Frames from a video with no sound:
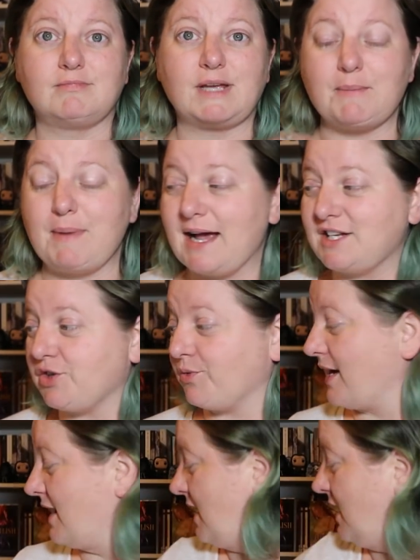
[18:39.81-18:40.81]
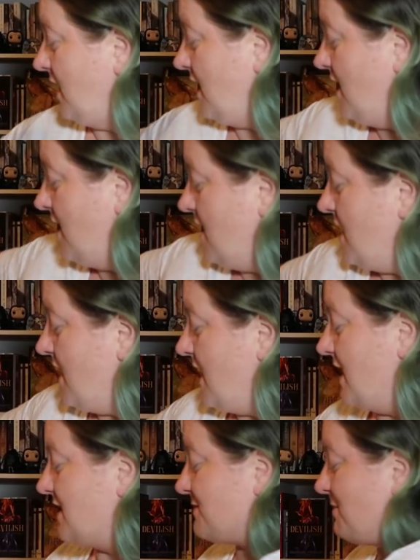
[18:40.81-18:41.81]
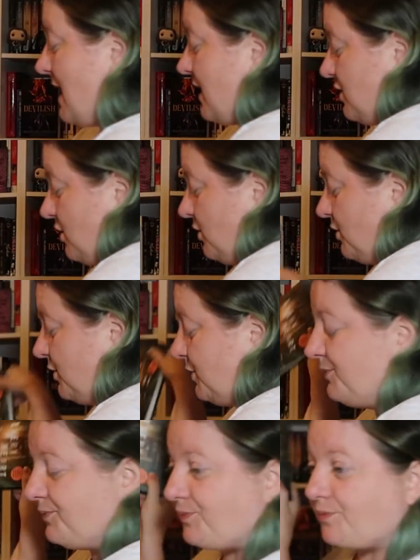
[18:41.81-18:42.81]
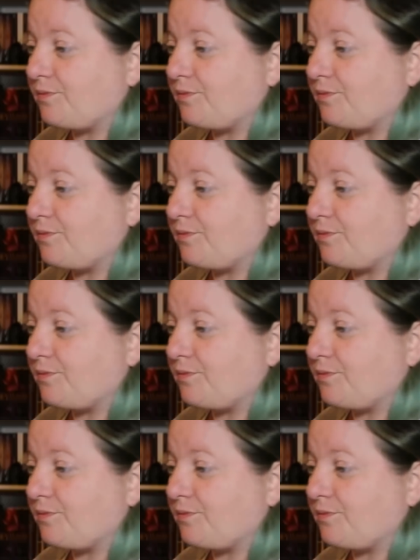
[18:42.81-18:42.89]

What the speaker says: get back to reading. It's my goal